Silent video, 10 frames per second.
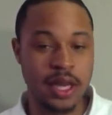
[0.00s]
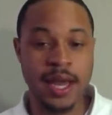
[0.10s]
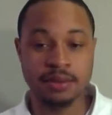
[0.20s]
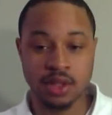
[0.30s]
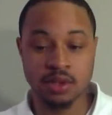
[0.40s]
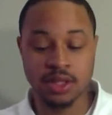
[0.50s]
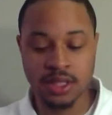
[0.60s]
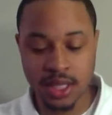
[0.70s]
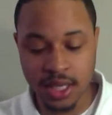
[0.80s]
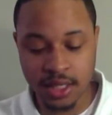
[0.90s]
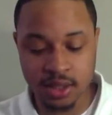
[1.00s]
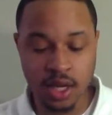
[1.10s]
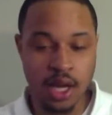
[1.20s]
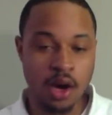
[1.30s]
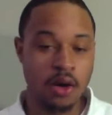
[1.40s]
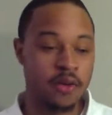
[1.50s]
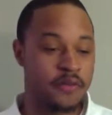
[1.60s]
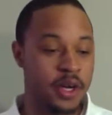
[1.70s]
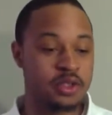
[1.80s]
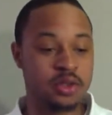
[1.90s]
series is. On the
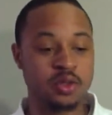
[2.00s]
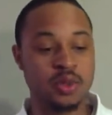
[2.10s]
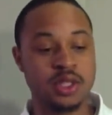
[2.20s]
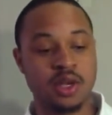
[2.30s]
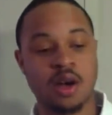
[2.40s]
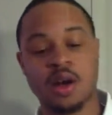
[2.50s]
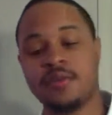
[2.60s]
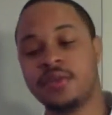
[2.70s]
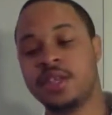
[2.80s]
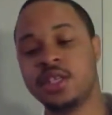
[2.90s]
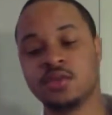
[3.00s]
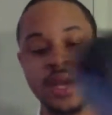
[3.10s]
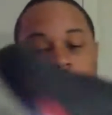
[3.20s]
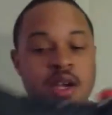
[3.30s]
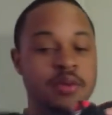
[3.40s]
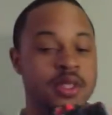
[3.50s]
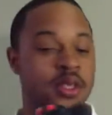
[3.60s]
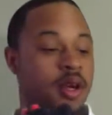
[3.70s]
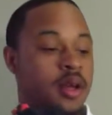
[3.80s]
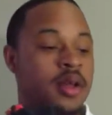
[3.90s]
first ones we saw, these right here, we
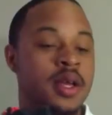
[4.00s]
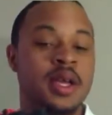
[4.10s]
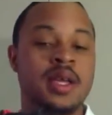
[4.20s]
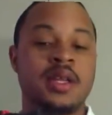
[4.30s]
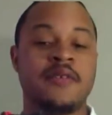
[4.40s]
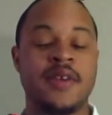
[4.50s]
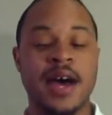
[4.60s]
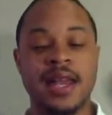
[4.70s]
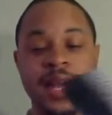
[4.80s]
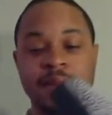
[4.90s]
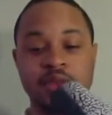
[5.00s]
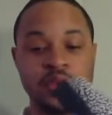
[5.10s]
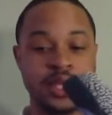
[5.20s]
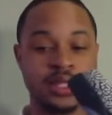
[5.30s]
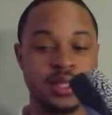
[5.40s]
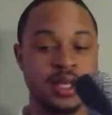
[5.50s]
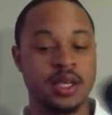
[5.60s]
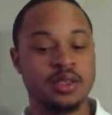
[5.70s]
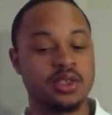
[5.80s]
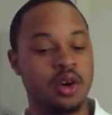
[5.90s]
saw the 5 Lab 3s.
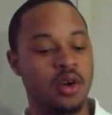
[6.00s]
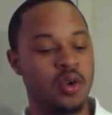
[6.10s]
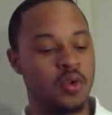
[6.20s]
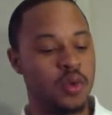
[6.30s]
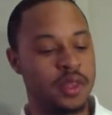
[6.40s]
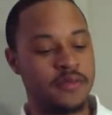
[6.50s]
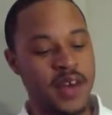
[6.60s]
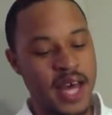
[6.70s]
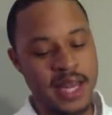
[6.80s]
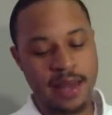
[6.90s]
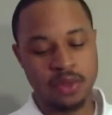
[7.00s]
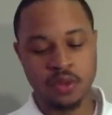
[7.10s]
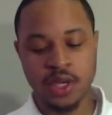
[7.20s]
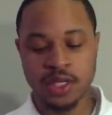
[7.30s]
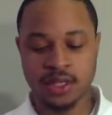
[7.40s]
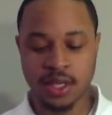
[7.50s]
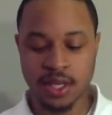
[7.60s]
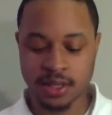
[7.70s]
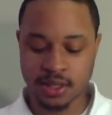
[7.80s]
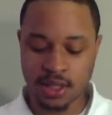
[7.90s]
So what the 5 Lab 3s
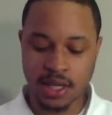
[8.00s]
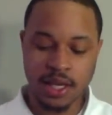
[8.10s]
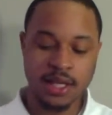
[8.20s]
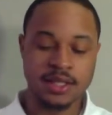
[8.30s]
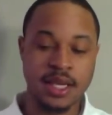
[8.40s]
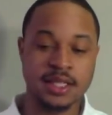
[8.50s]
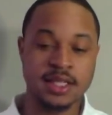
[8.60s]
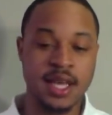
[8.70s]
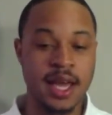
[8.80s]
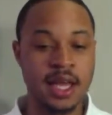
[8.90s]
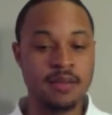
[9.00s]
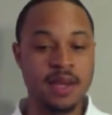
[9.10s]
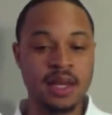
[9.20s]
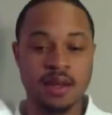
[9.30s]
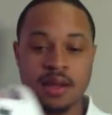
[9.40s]
does, it takes the element